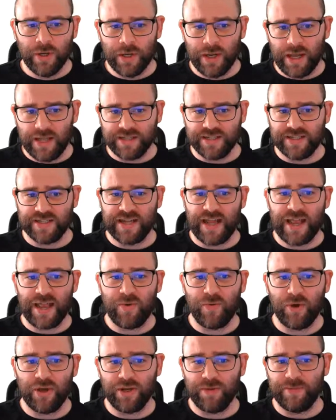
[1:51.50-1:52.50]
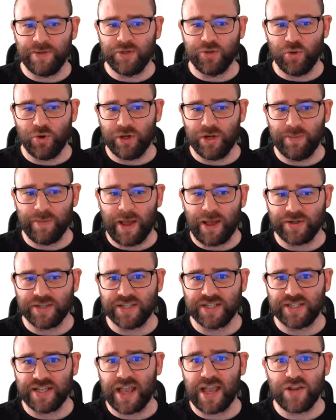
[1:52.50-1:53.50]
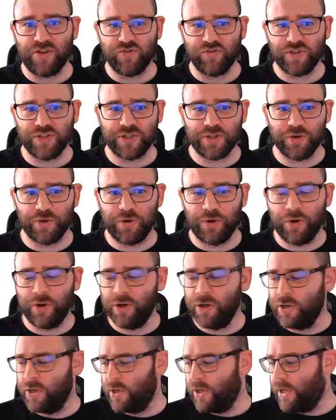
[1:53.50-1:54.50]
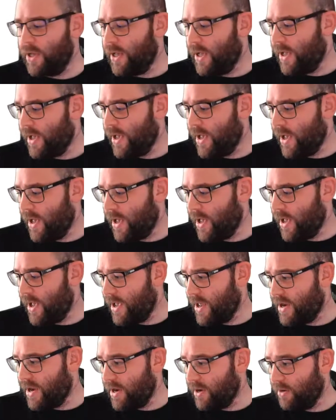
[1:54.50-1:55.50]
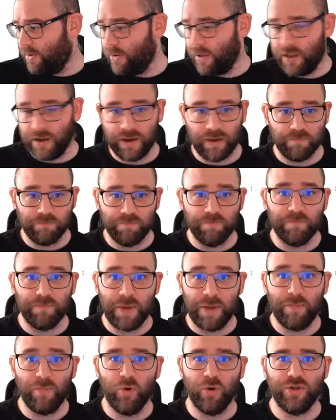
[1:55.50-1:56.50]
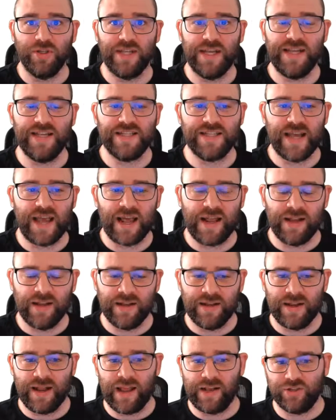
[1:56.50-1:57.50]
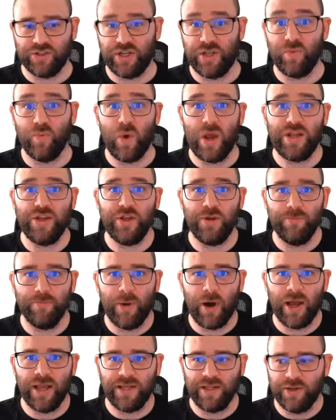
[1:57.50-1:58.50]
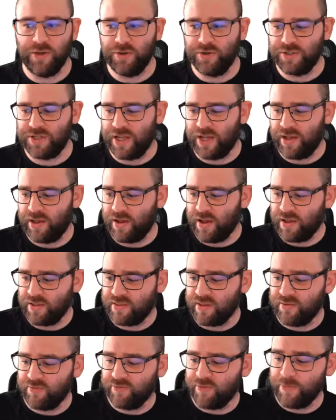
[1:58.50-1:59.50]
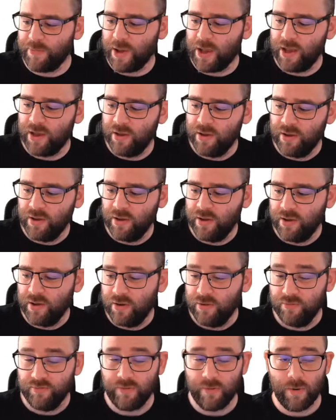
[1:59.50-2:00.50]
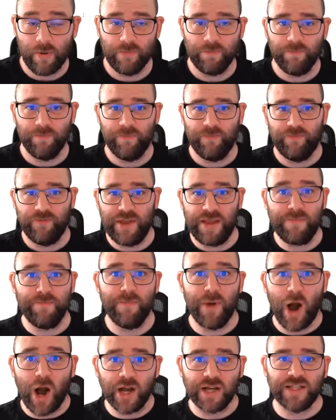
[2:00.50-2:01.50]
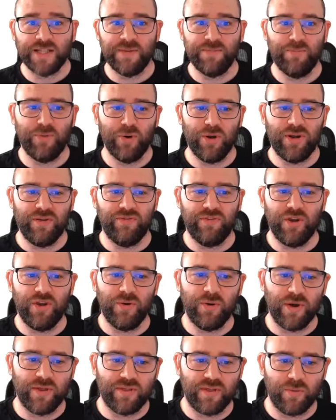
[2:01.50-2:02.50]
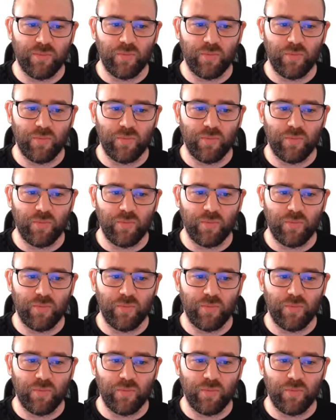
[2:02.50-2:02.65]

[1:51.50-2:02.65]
and today we're going to be talking about Stage Restore in a bit more detail, and actually when you might use it. I think from a Veeam marketing point of view, I think